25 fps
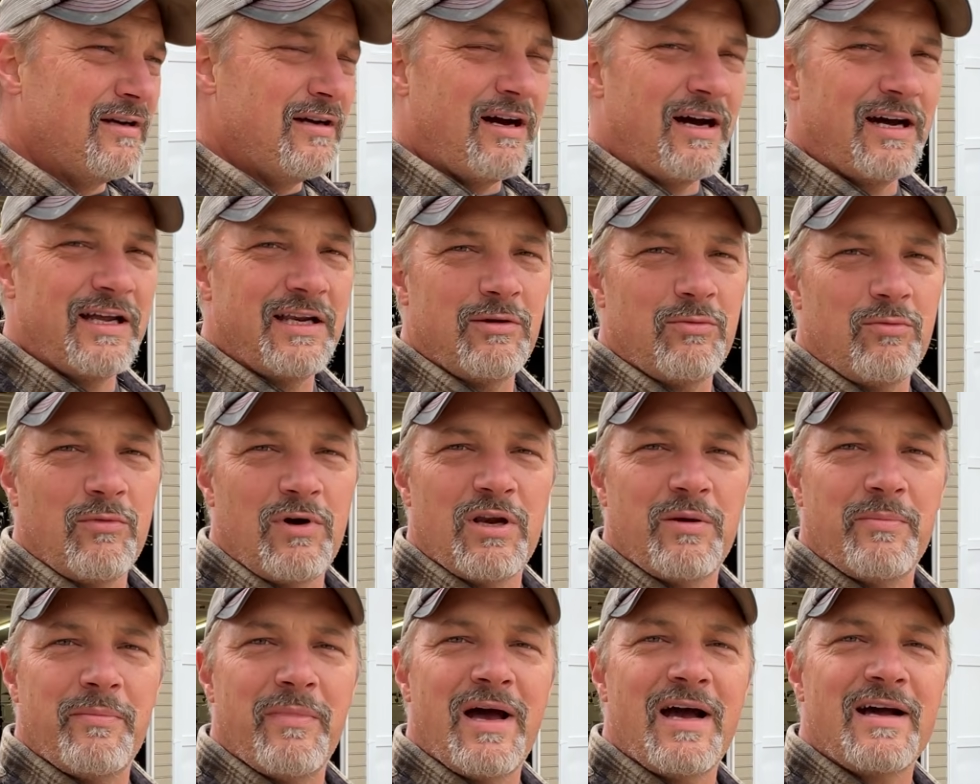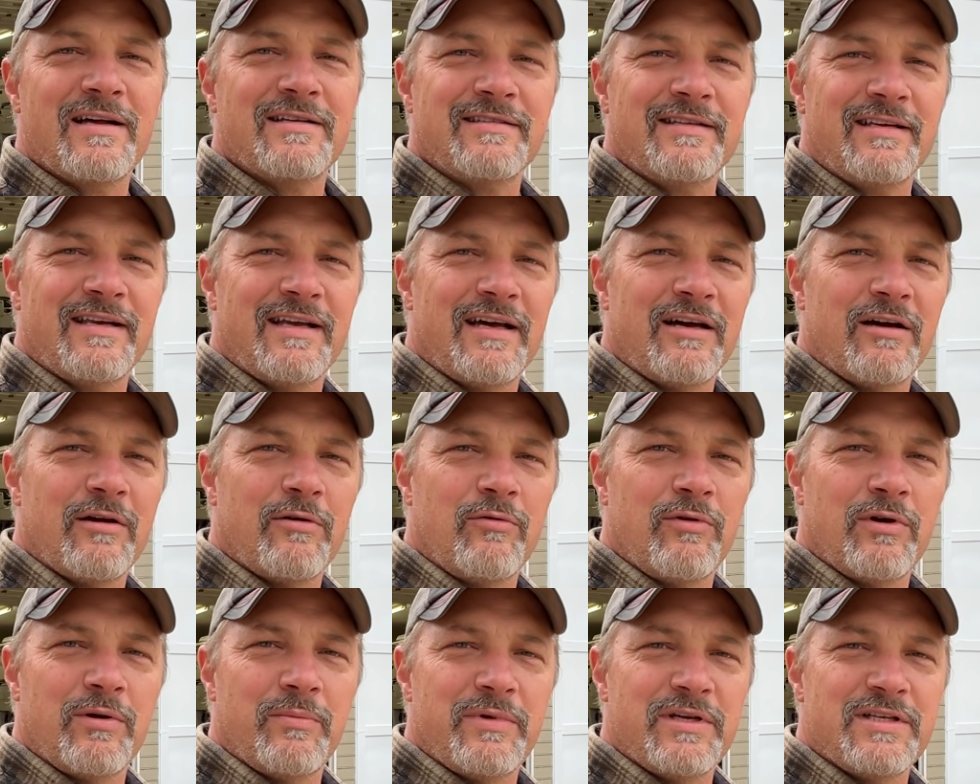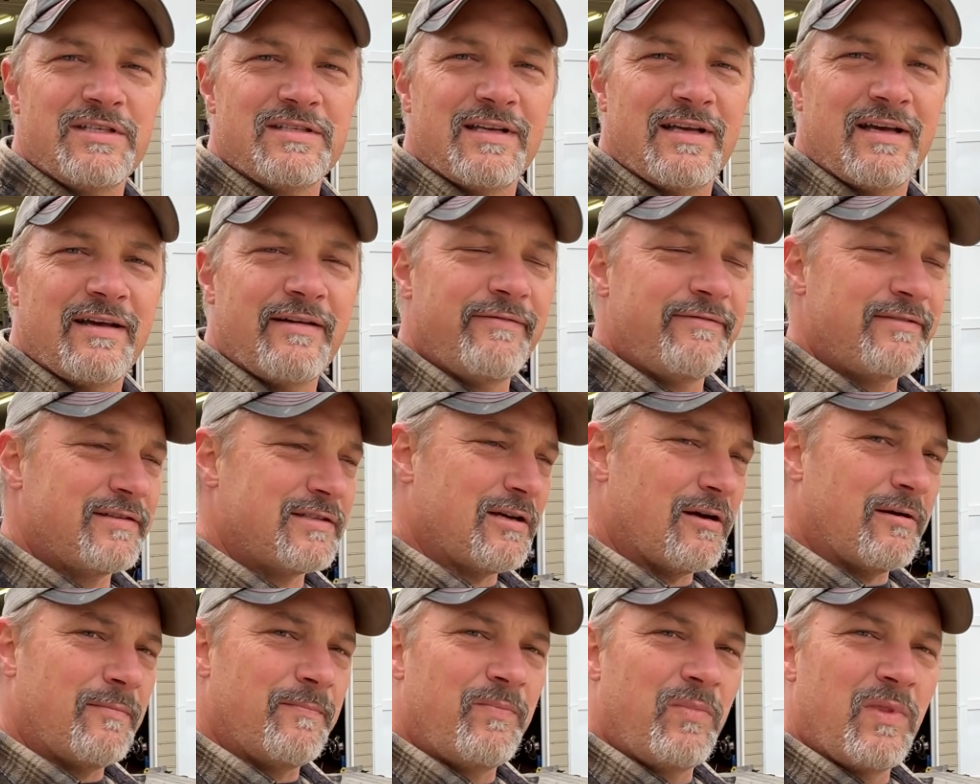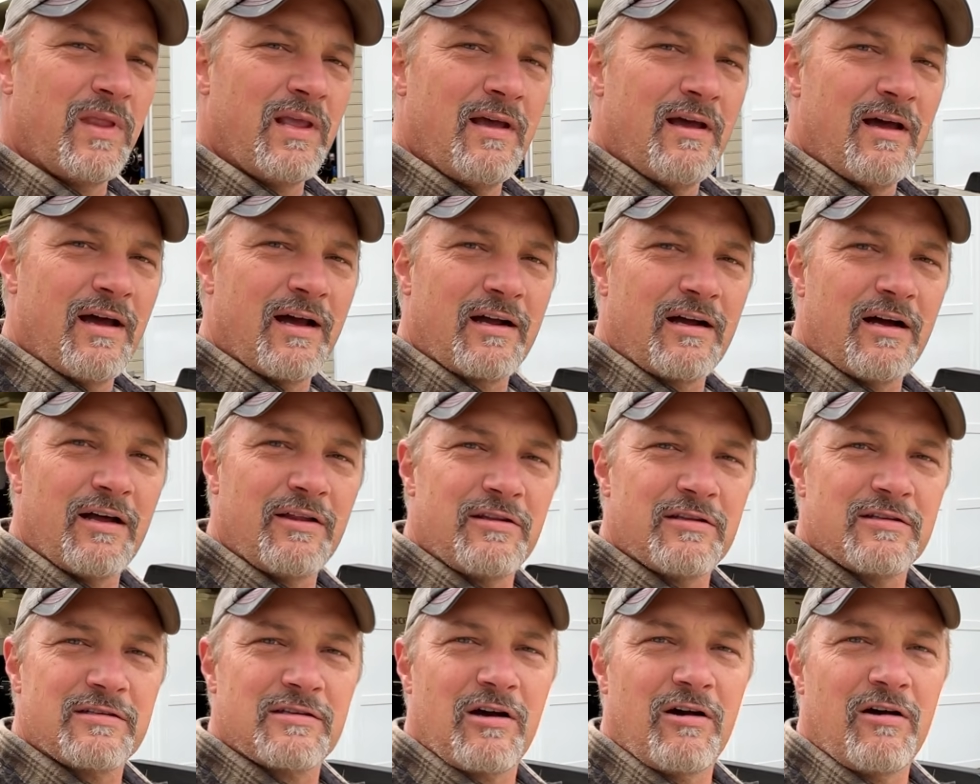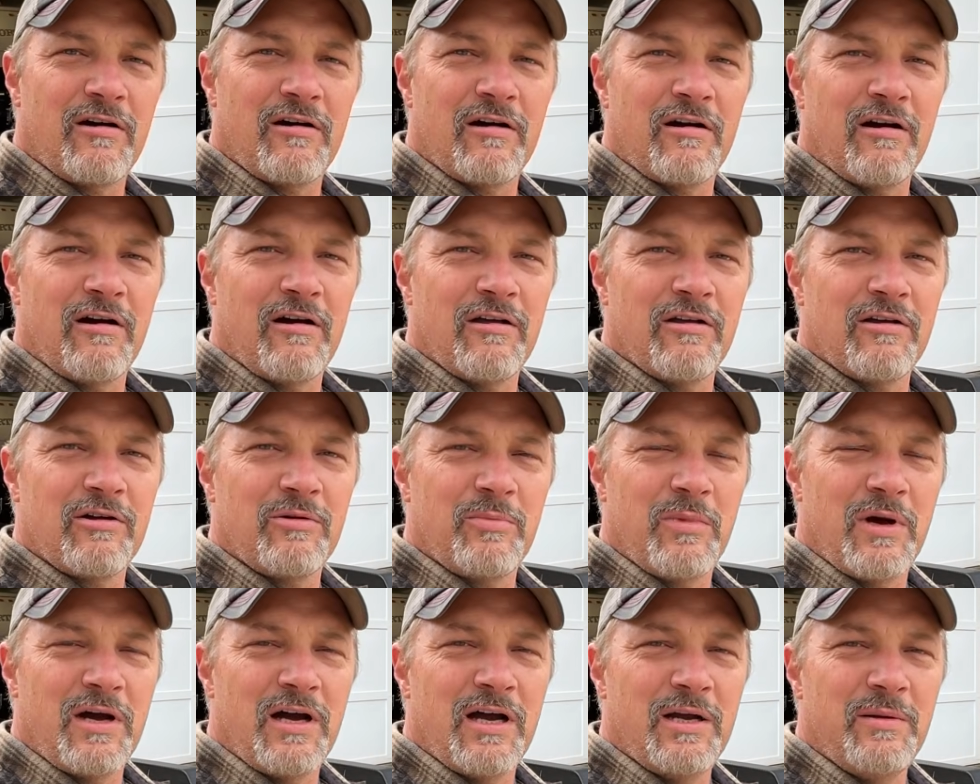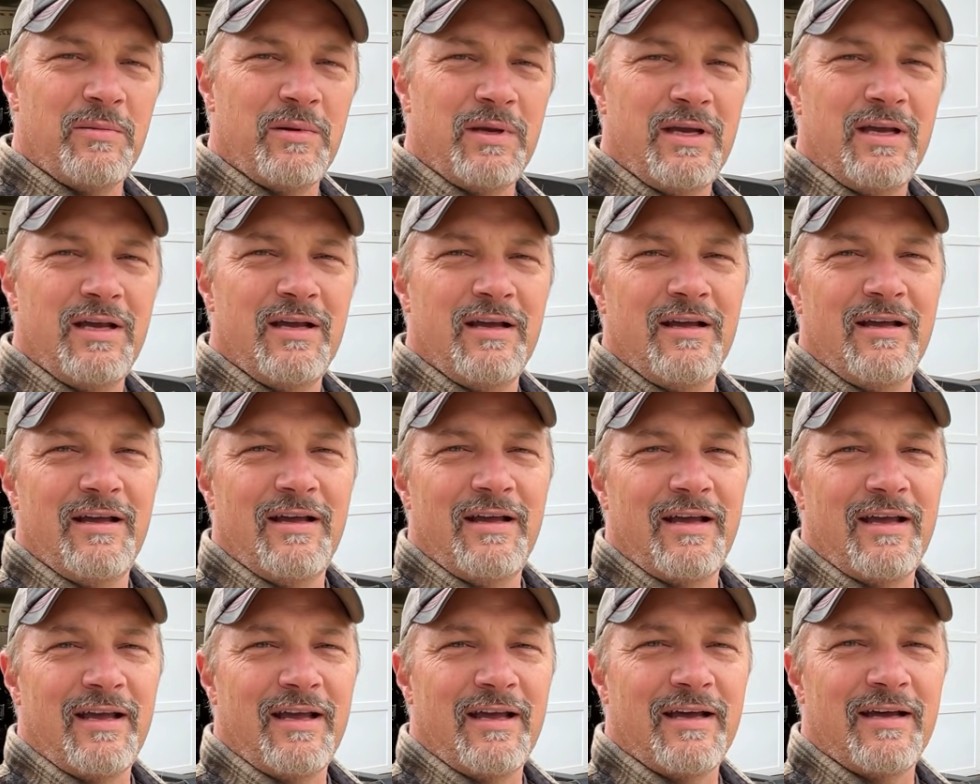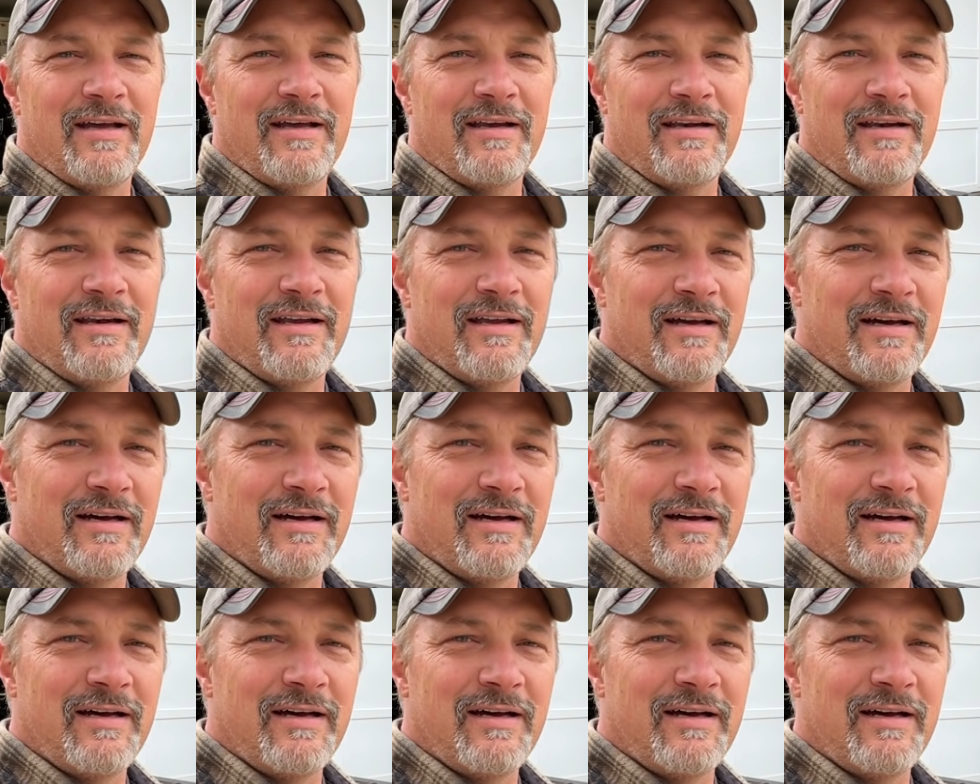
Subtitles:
I didn't want to max it out, want to be safe. So I got this car hauler behind me, and